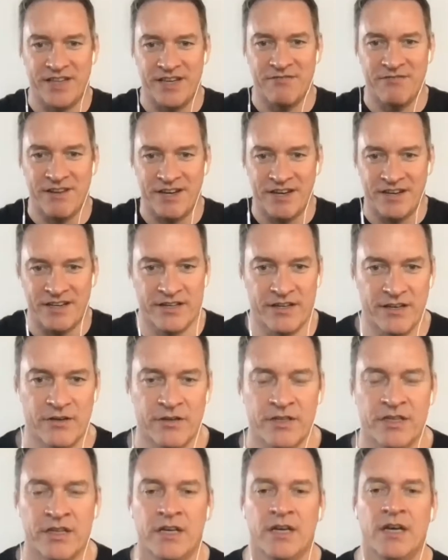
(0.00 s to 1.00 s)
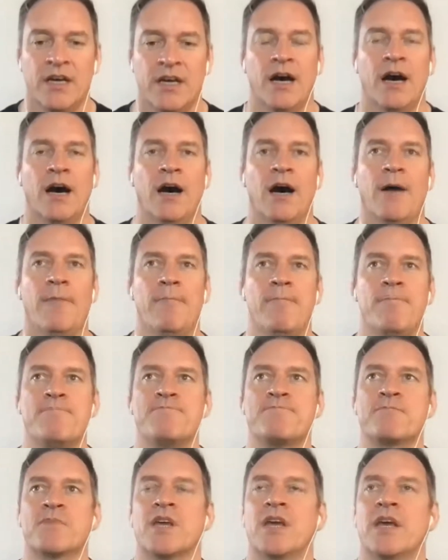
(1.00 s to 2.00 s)
you're ready yeah. to go um,
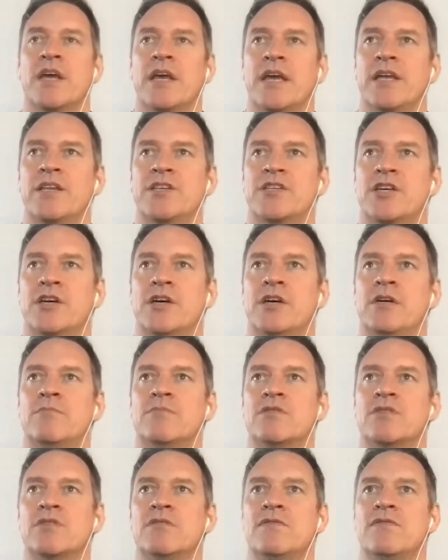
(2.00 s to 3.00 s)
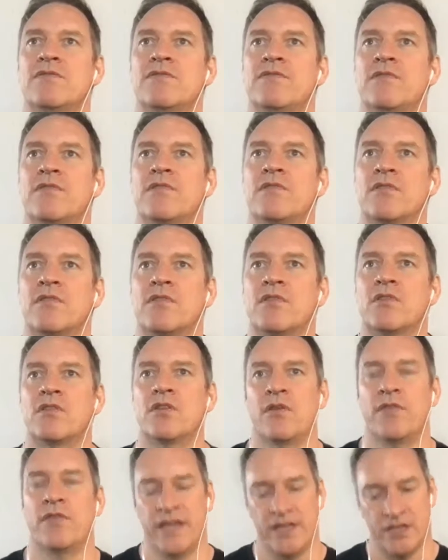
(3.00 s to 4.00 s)
yeah. in terms of you
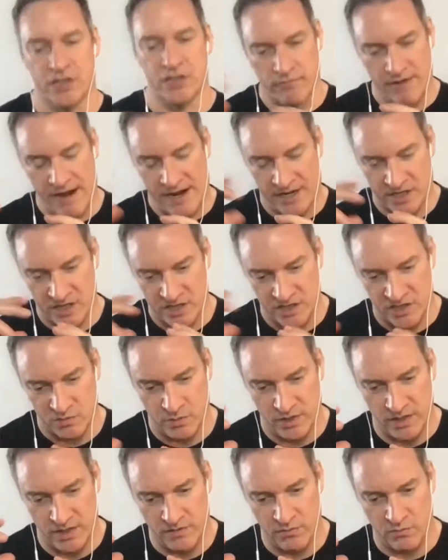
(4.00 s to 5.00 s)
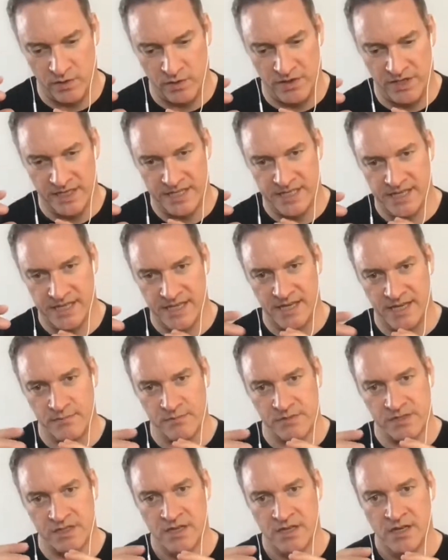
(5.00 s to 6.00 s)
know the interactions with with your
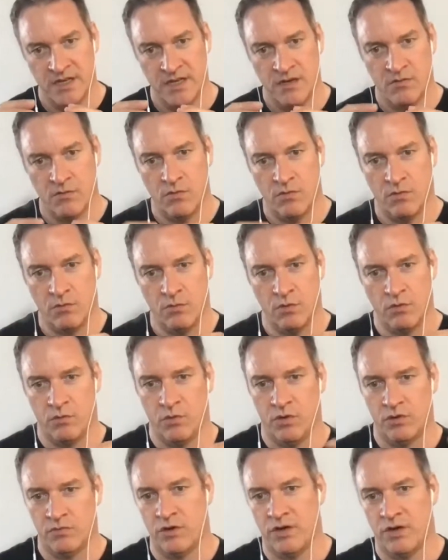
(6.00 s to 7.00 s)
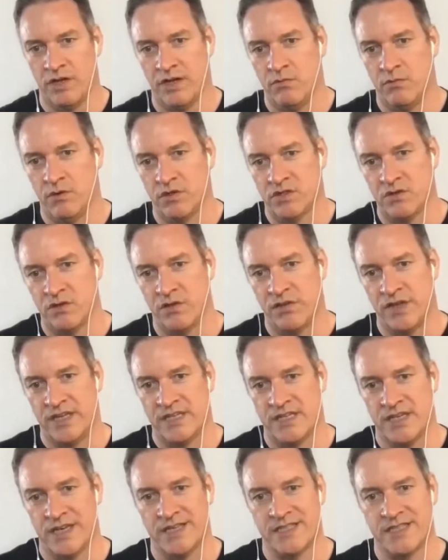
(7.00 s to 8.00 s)
teams. What what what, you, what sort of things
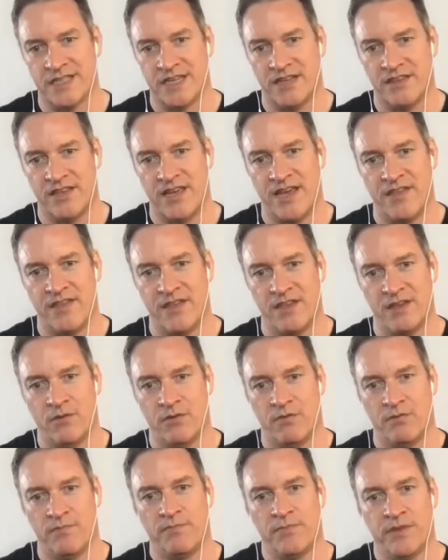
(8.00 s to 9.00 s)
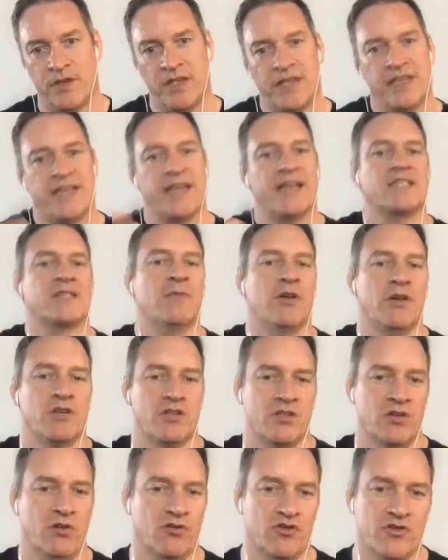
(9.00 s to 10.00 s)
are you seeing there that you you can get some of those
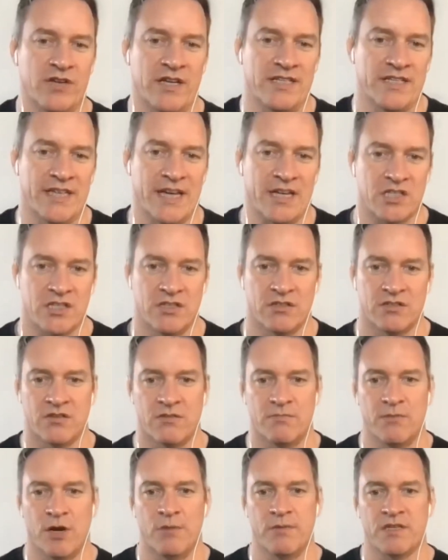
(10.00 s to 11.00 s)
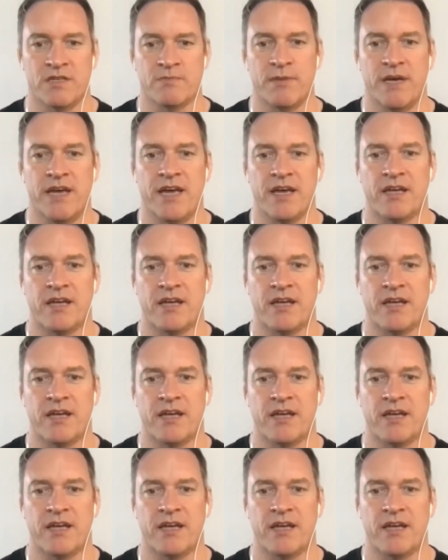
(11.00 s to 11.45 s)
non-transactional sort of moments back?